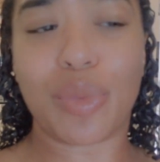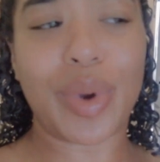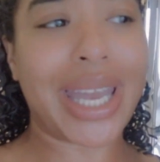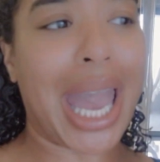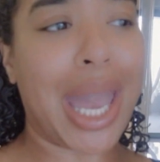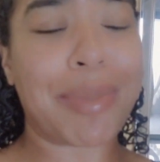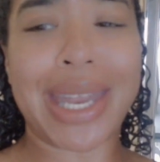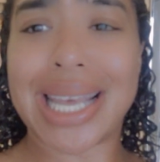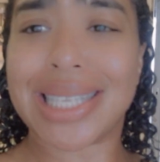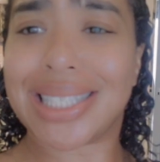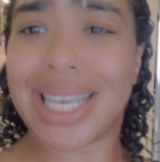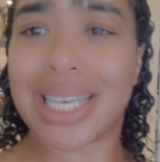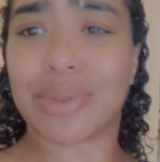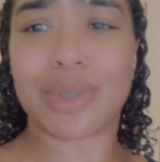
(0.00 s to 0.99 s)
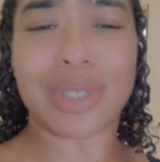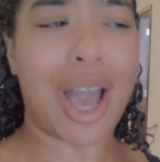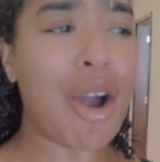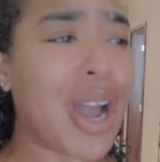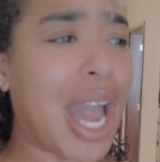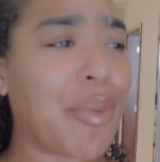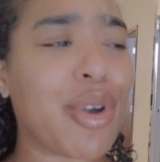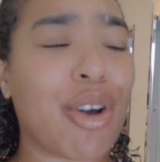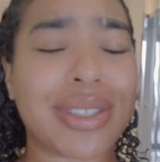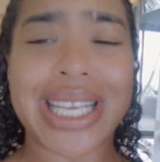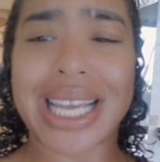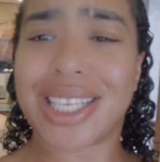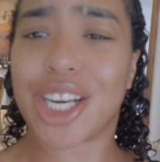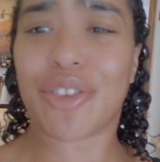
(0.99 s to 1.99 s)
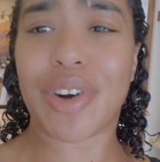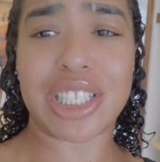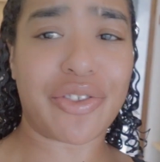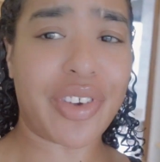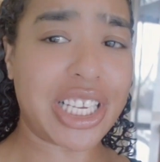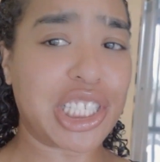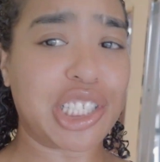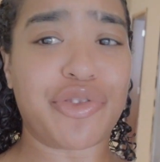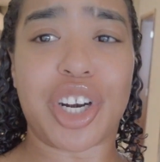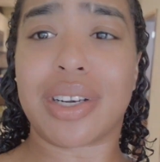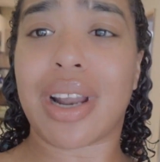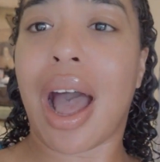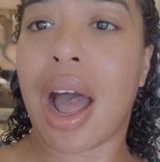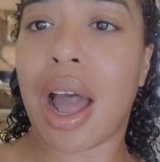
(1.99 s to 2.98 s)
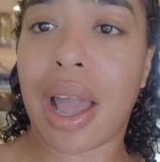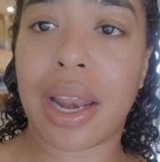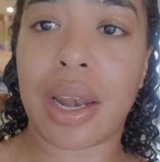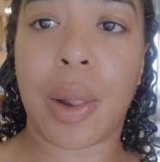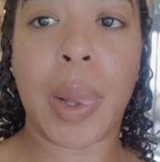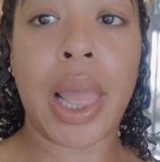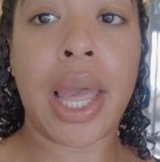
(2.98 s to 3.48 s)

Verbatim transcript: We came in at 6. We was like, okay, we're gonna set dinner reservations for 9.